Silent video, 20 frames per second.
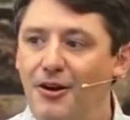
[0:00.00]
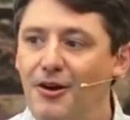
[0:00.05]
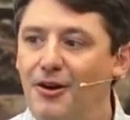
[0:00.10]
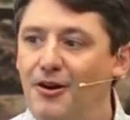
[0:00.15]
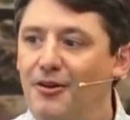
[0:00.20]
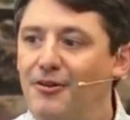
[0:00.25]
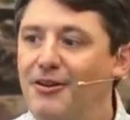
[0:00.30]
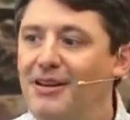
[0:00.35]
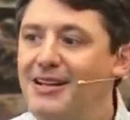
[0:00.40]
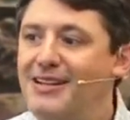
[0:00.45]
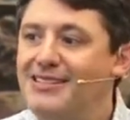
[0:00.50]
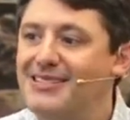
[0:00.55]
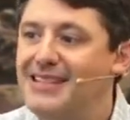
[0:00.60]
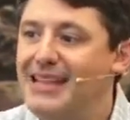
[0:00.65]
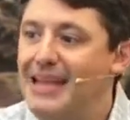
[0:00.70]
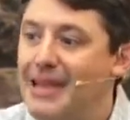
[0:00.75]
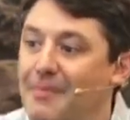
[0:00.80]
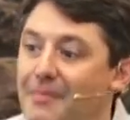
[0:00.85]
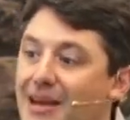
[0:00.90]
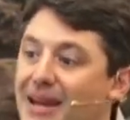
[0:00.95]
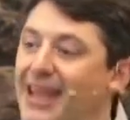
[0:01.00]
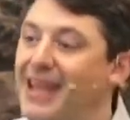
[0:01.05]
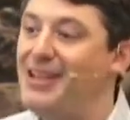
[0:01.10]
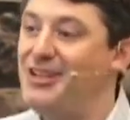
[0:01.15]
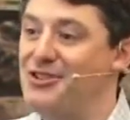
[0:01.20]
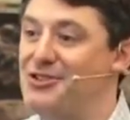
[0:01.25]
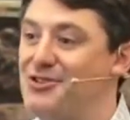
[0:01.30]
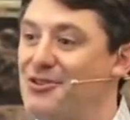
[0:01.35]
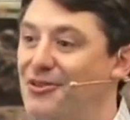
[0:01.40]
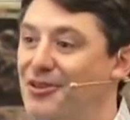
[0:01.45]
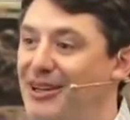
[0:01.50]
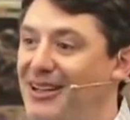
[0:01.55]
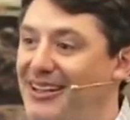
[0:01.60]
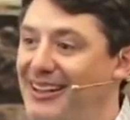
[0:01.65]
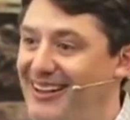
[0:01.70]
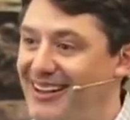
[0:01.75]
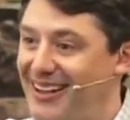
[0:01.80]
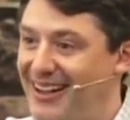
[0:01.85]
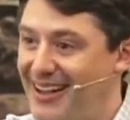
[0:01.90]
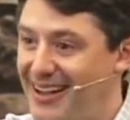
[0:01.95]
who needs to emanate joy
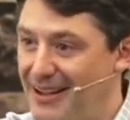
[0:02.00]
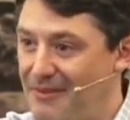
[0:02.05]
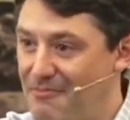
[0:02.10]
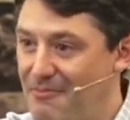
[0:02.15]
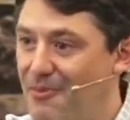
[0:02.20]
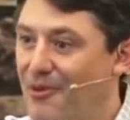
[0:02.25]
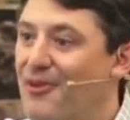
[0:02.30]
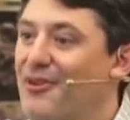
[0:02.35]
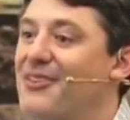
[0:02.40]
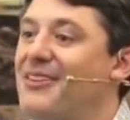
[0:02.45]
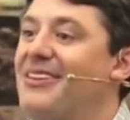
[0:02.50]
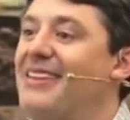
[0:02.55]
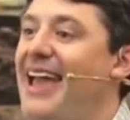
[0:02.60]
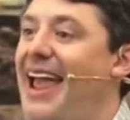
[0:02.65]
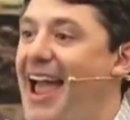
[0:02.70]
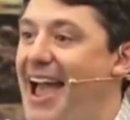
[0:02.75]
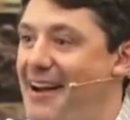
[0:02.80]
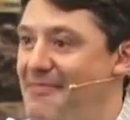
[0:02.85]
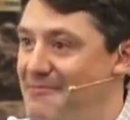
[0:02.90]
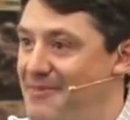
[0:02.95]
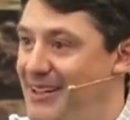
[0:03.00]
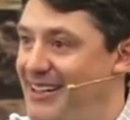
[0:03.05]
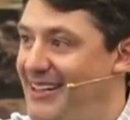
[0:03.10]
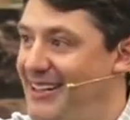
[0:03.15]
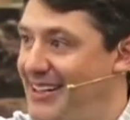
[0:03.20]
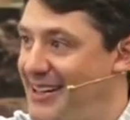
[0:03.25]
more than they have been.